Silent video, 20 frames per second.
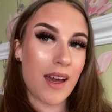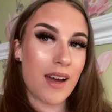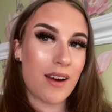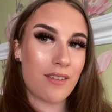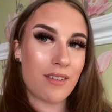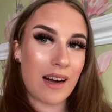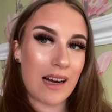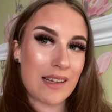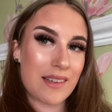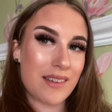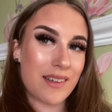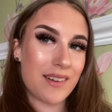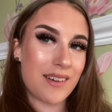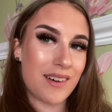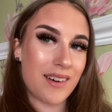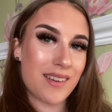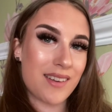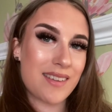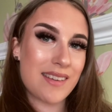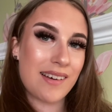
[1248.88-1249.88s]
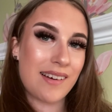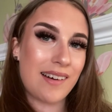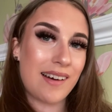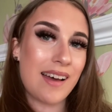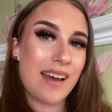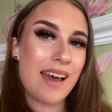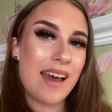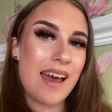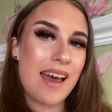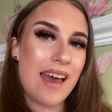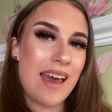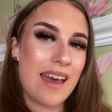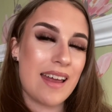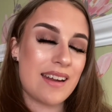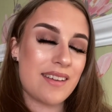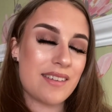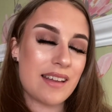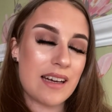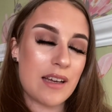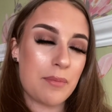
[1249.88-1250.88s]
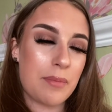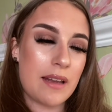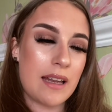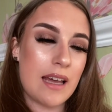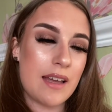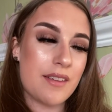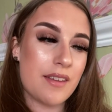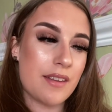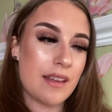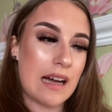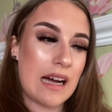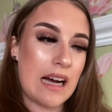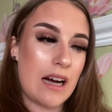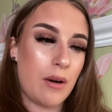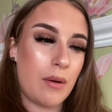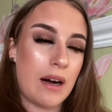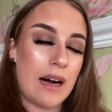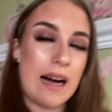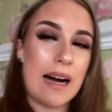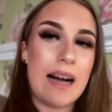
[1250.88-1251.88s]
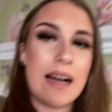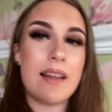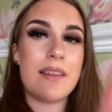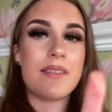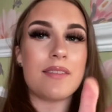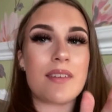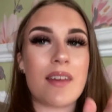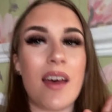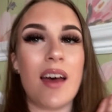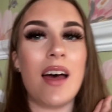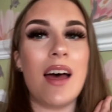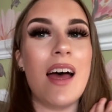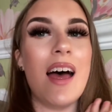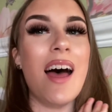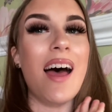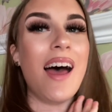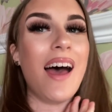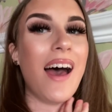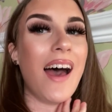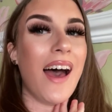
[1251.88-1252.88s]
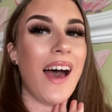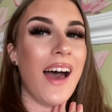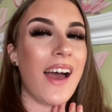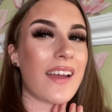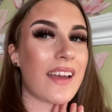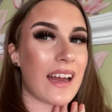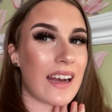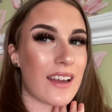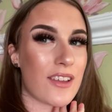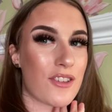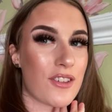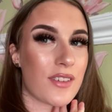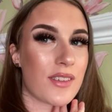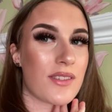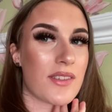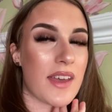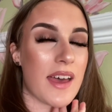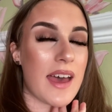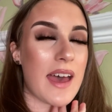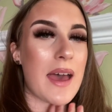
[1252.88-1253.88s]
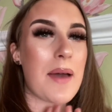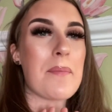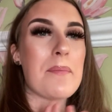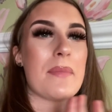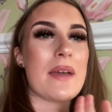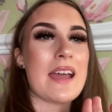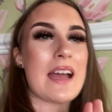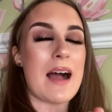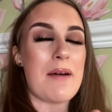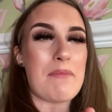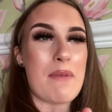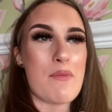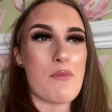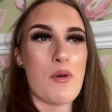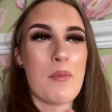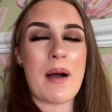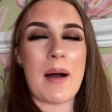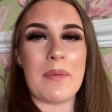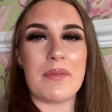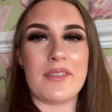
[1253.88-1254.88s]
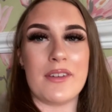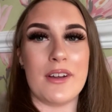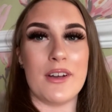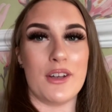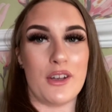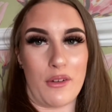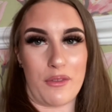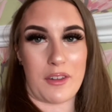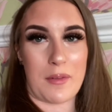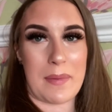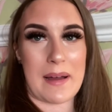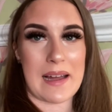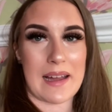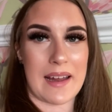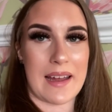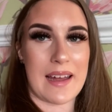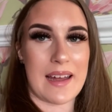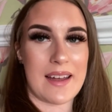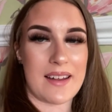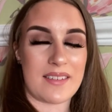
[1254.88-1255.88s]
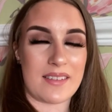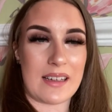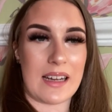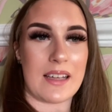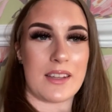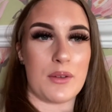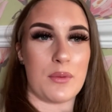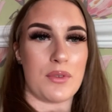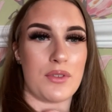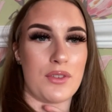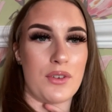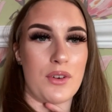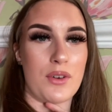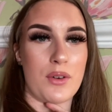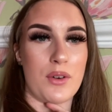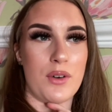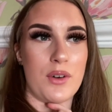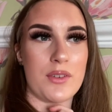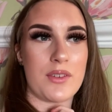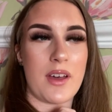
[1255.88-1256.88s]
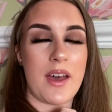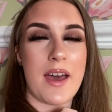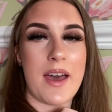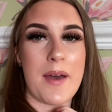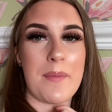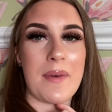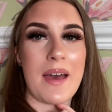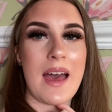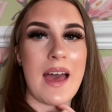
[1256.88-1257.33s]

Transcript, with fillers: Right, so it is a little bit later now and I can't just say, me and my mum absolutely loved the pancakes, like they were so good. Um,